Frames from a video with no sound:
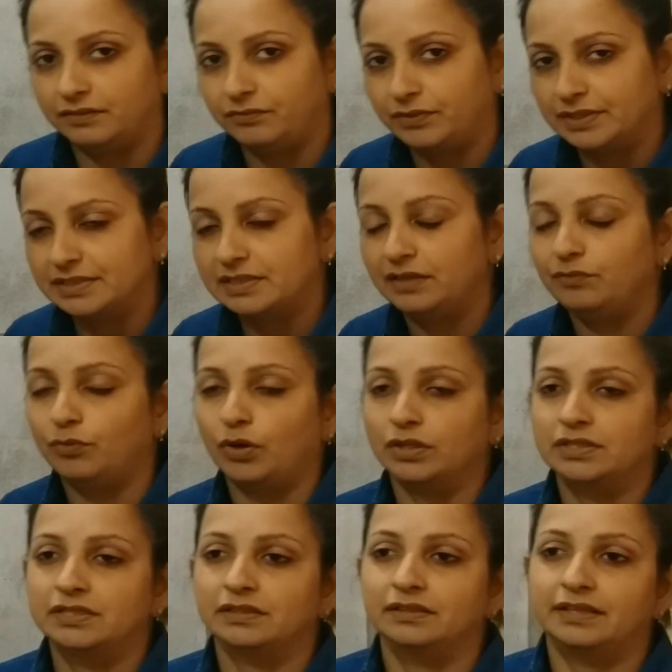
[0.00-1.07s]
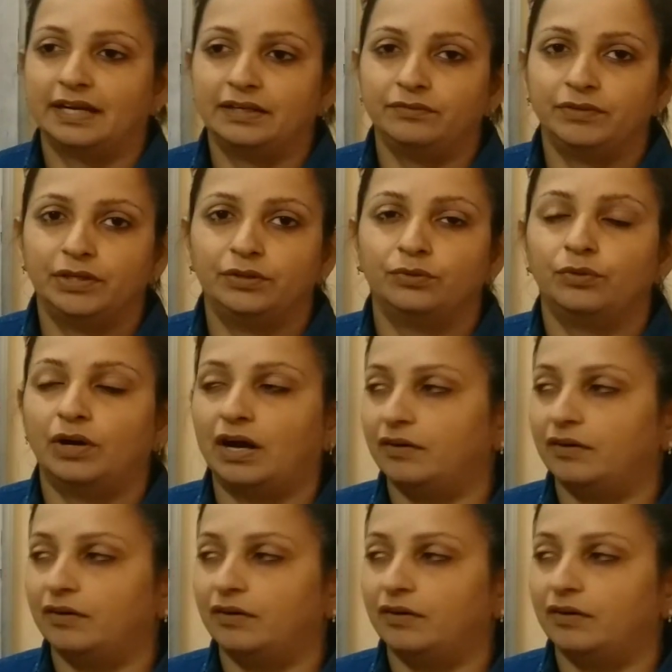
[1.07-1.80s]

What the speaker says: Firstly watch that video.